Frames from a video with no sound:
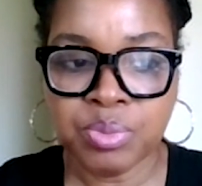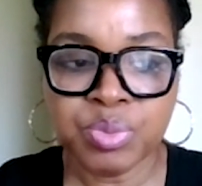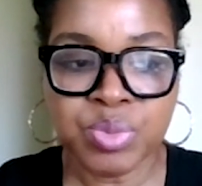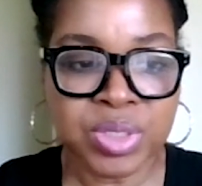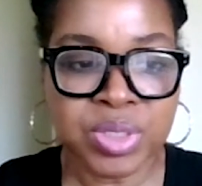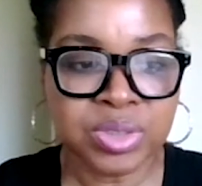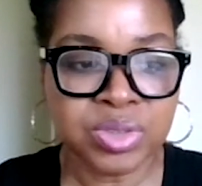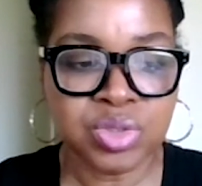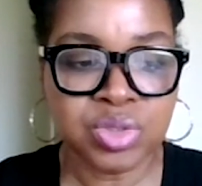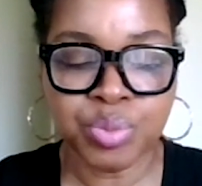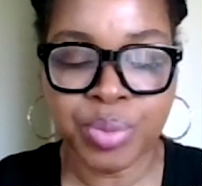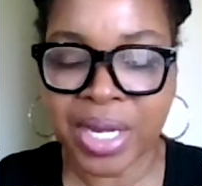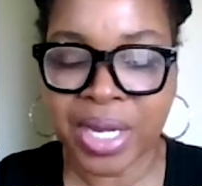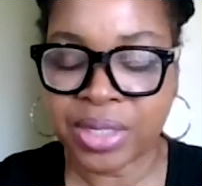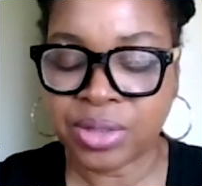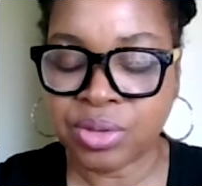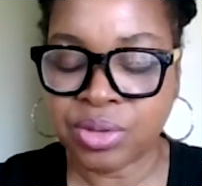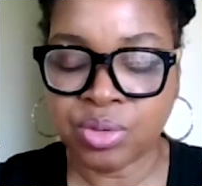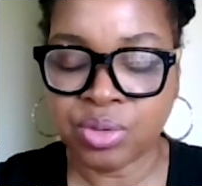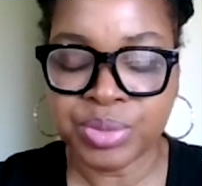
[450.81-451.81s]
It's
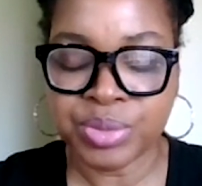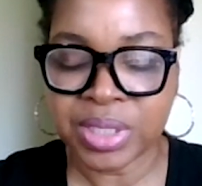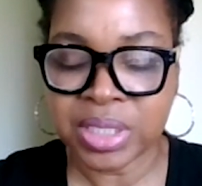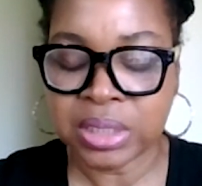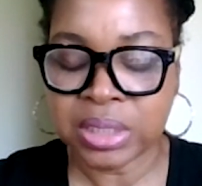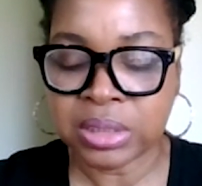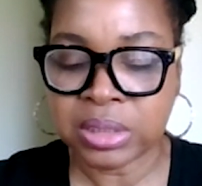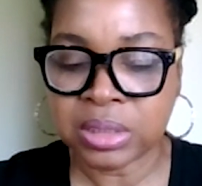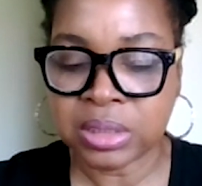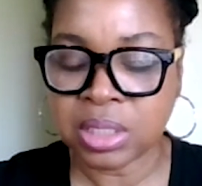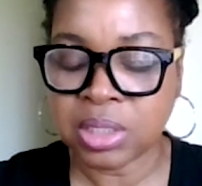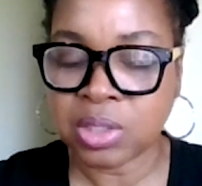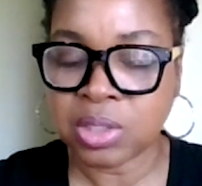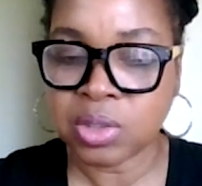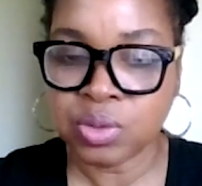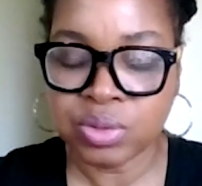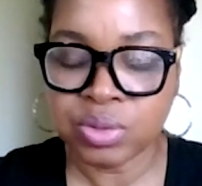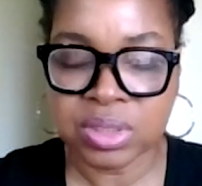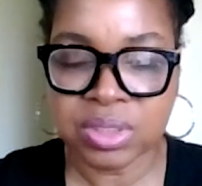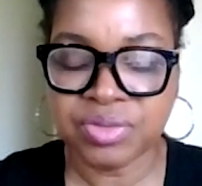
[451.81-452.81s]
by no means
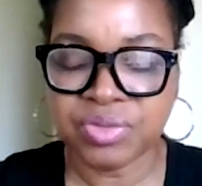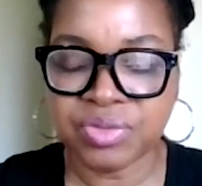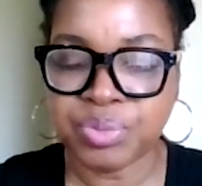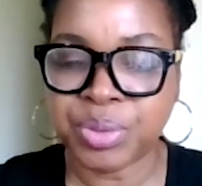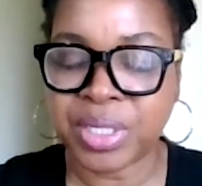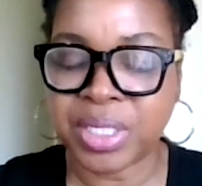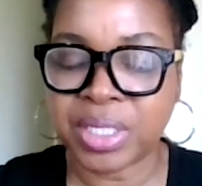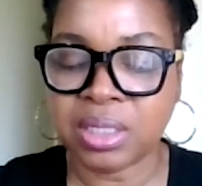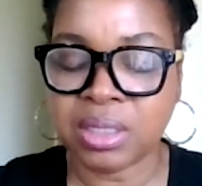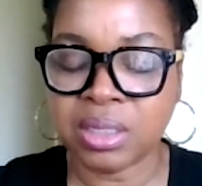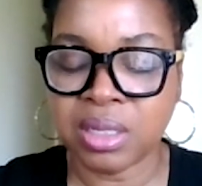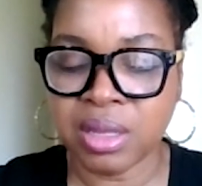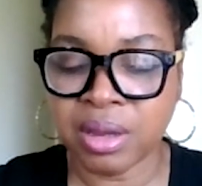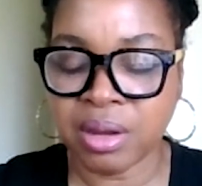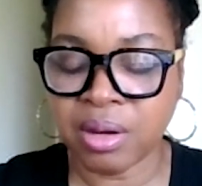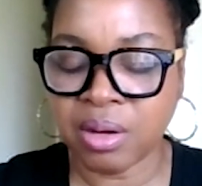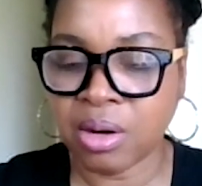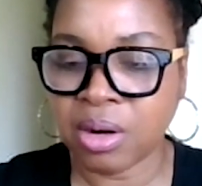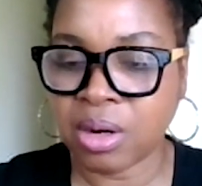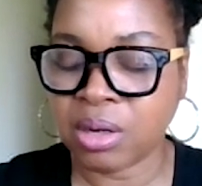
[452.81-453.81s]
inclusive, but
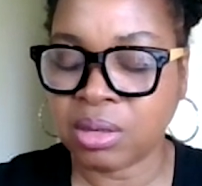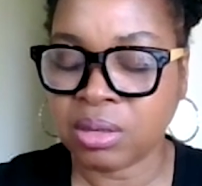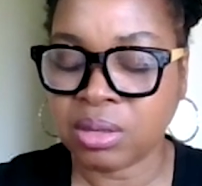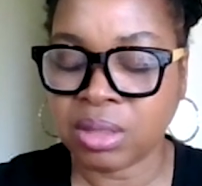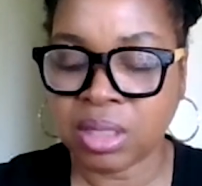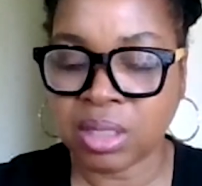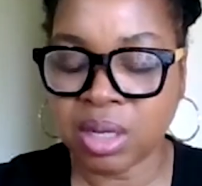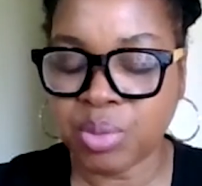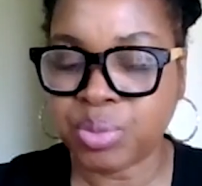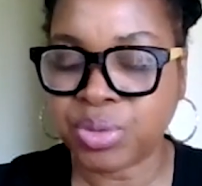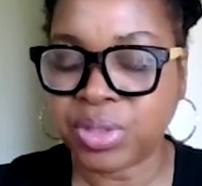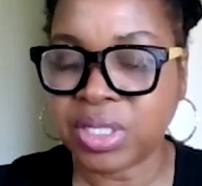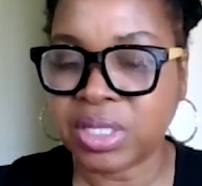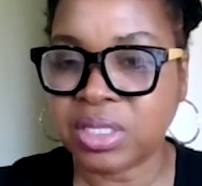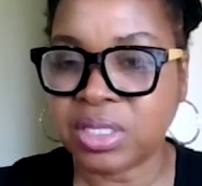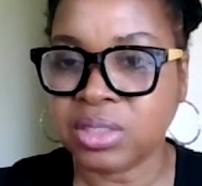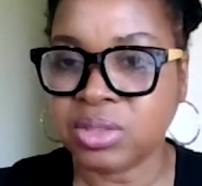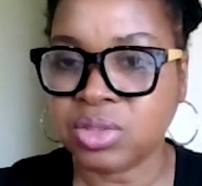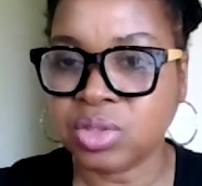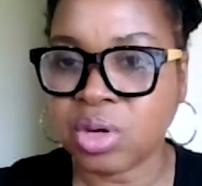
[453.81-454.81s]
there are a couple
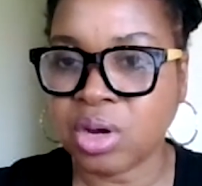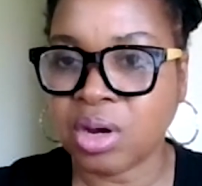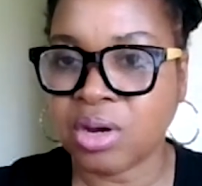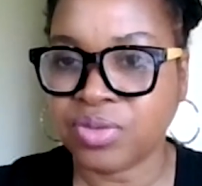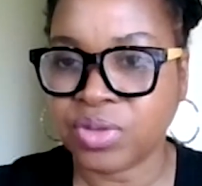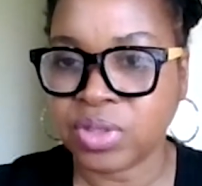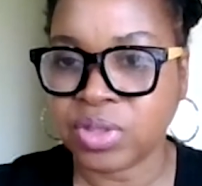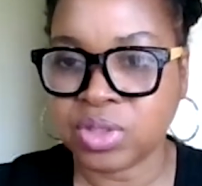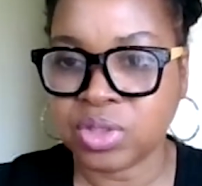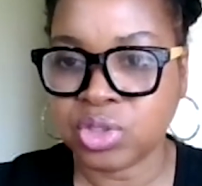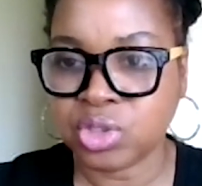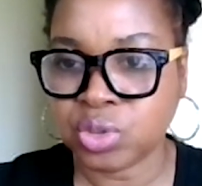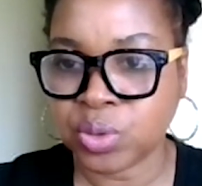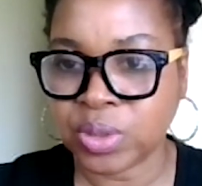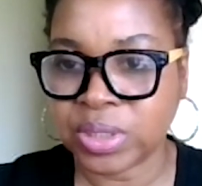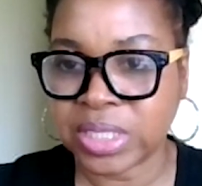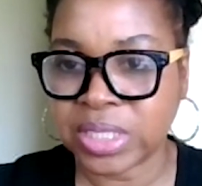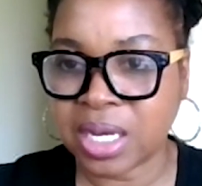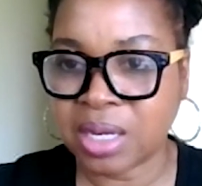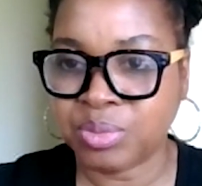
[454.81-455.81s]
of things to offer in the
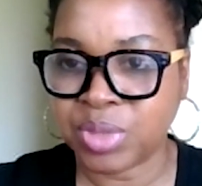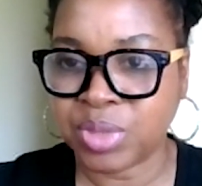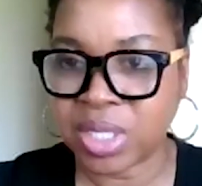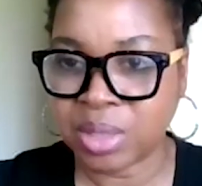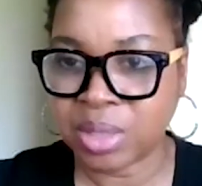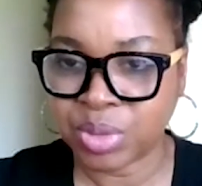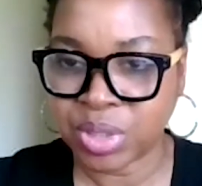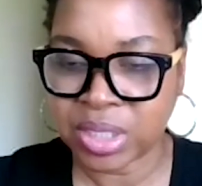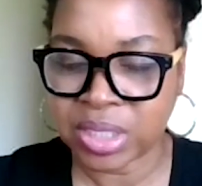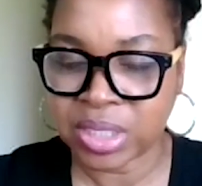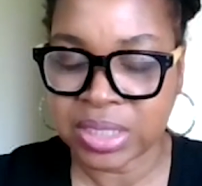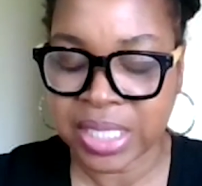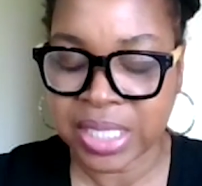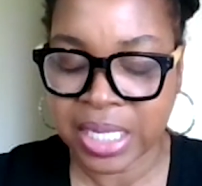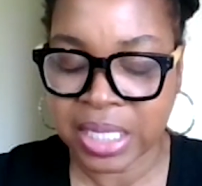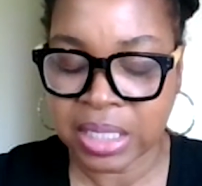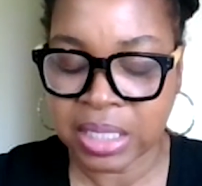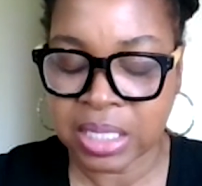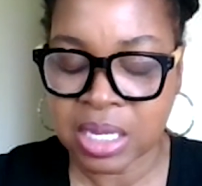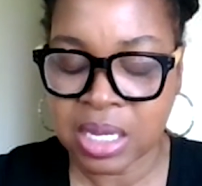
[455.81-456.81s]
short time that I'm going to
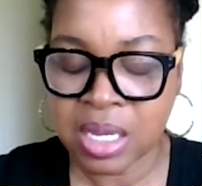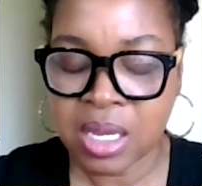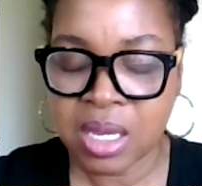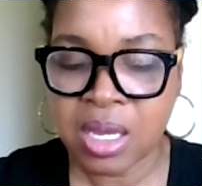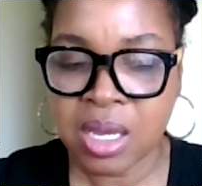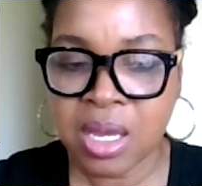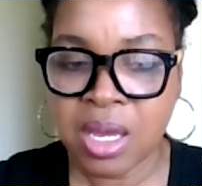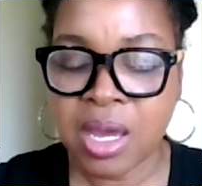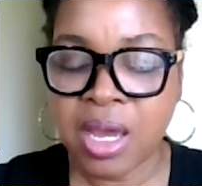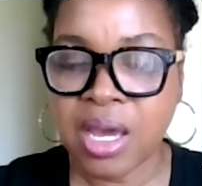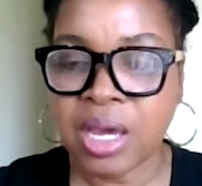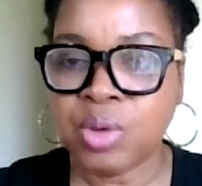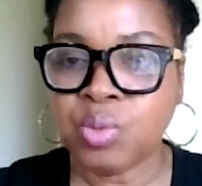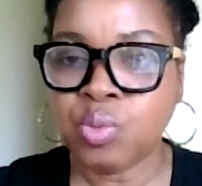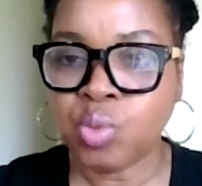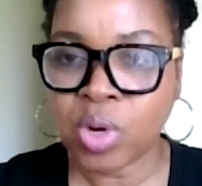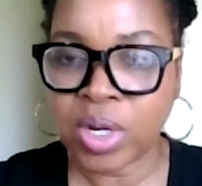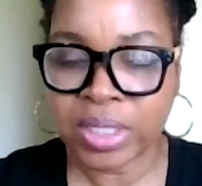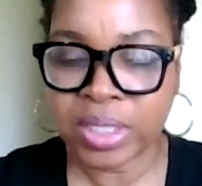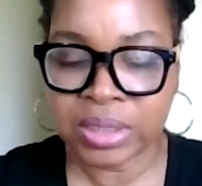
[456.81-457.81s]
take.
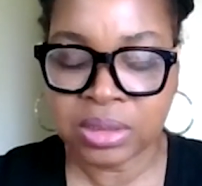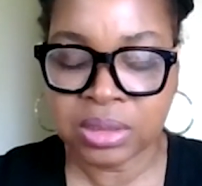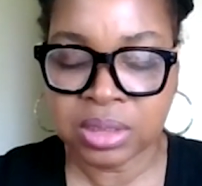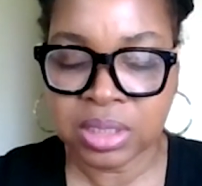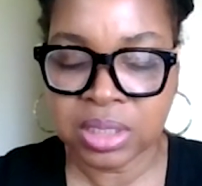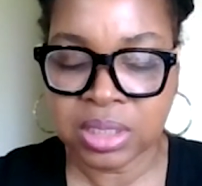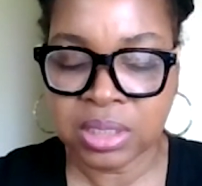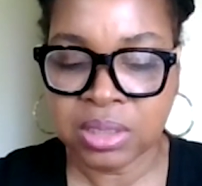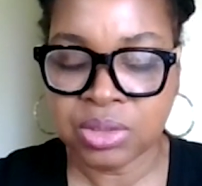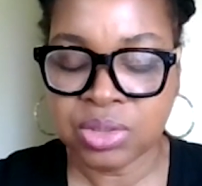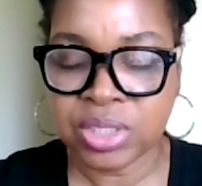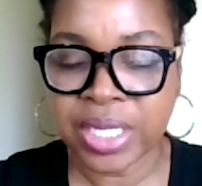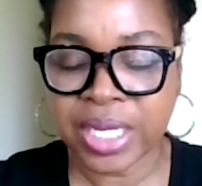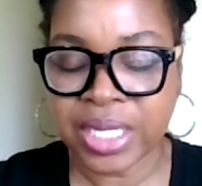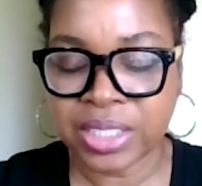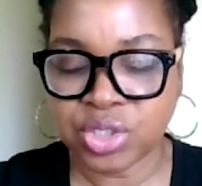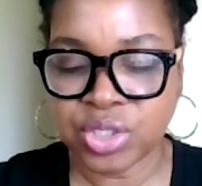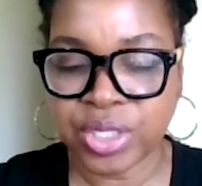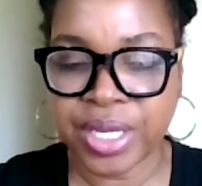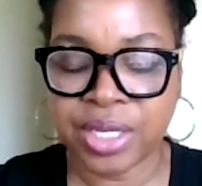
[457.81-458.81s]
And one is
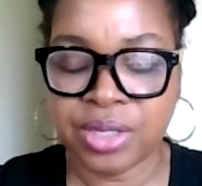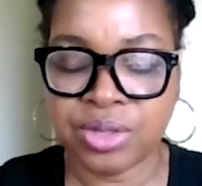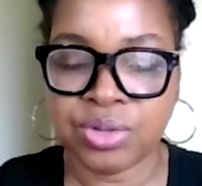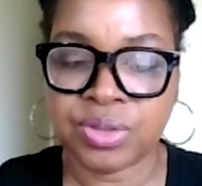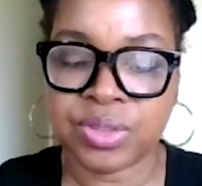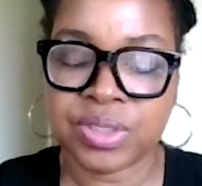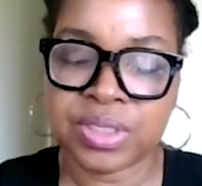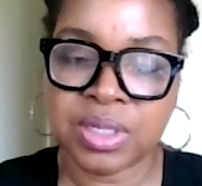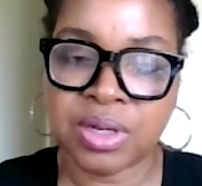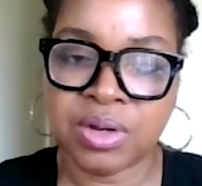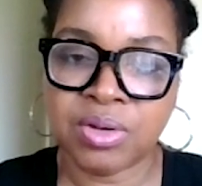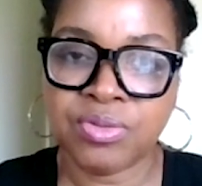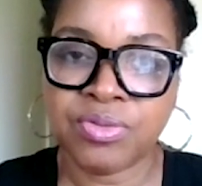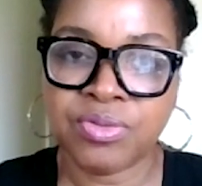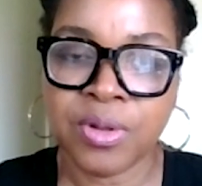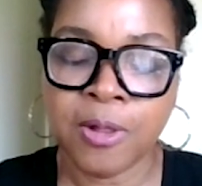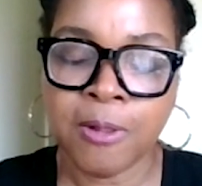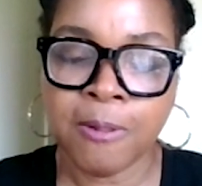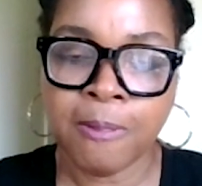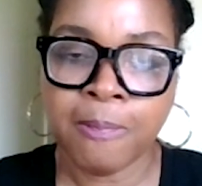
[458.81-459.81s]
to educate yourself.